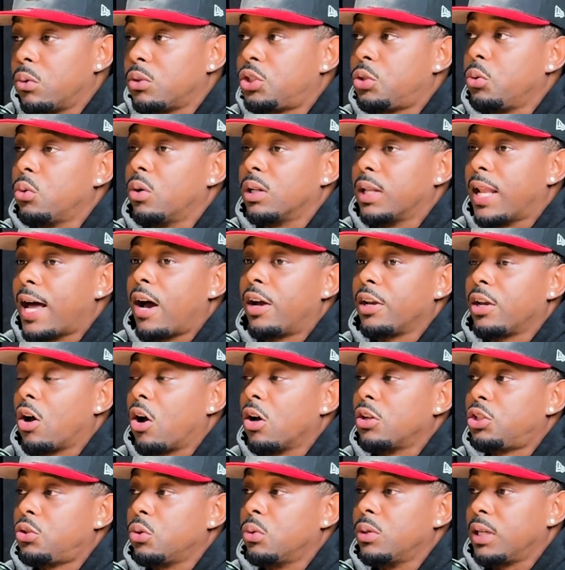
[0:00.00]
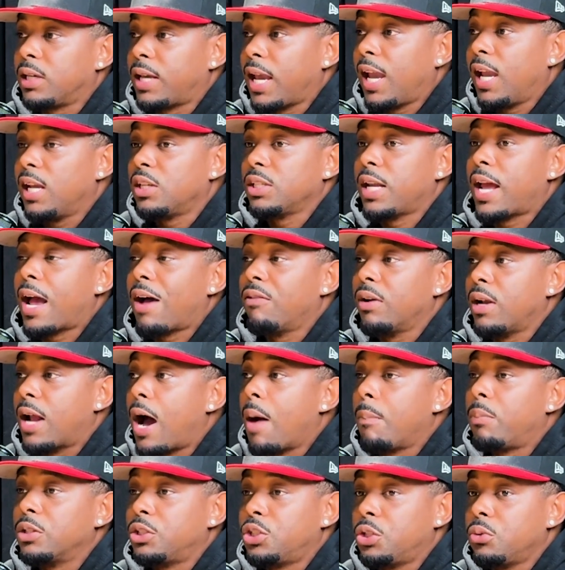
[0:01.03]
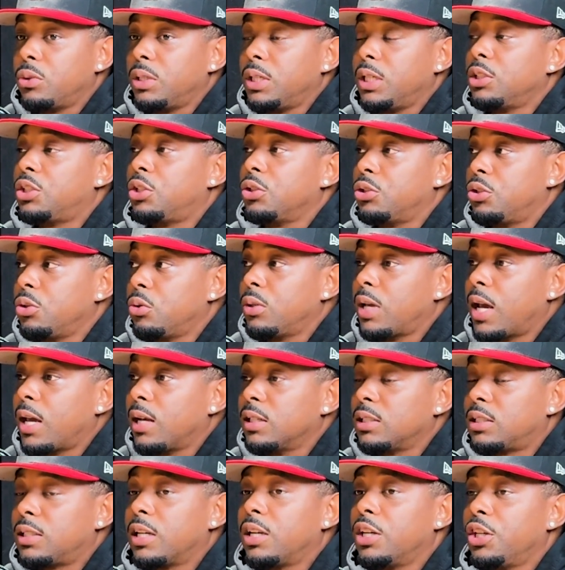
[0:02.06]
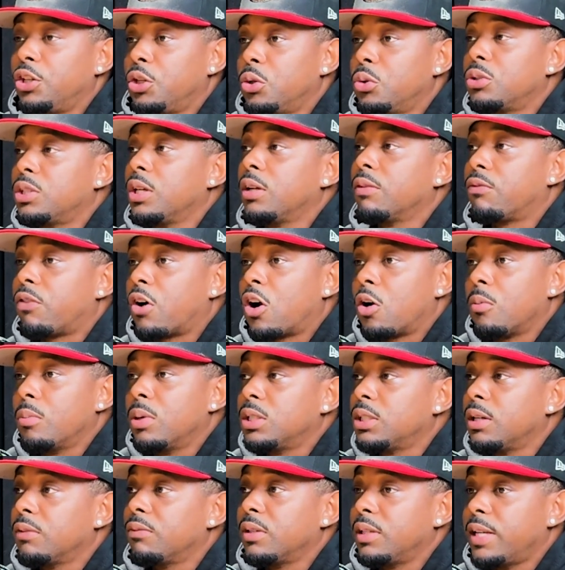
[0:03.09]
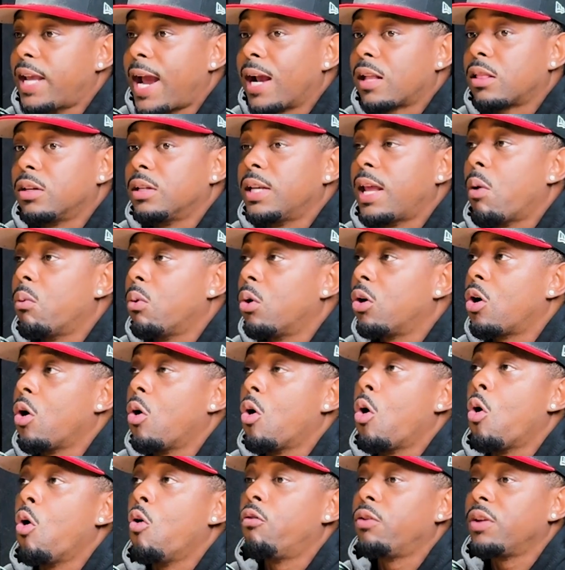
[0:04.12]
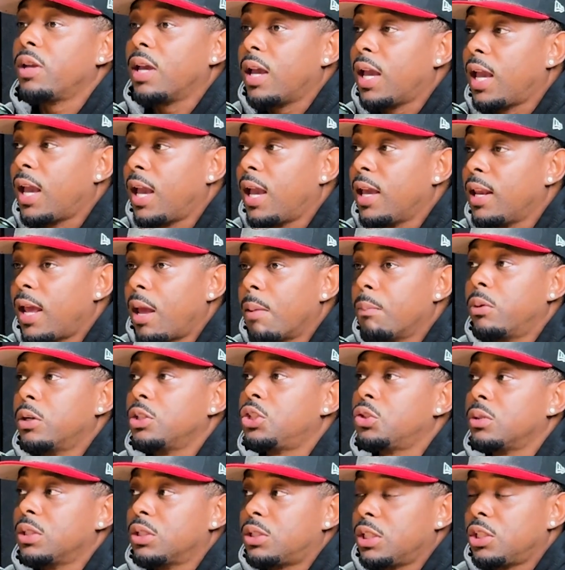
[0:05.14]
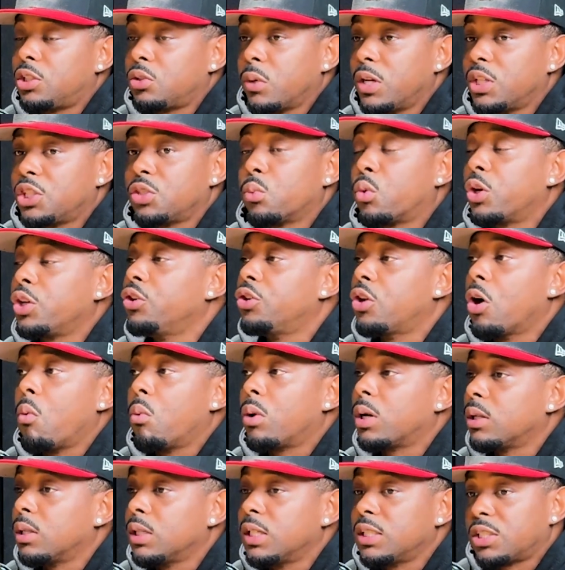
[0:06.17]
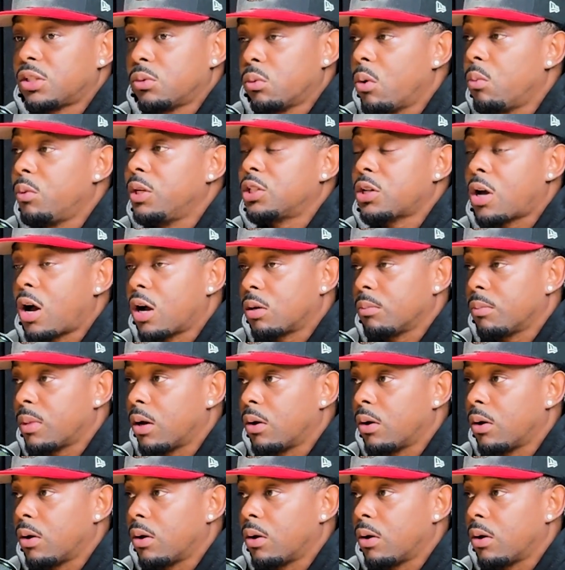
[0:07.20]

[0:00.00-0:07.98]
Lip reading: to allow y'all to engage and have an opportunity to do that instead of using verbiage and vernacular that will go over your head and put you in a situation where you don't want to listen to what we're talking about.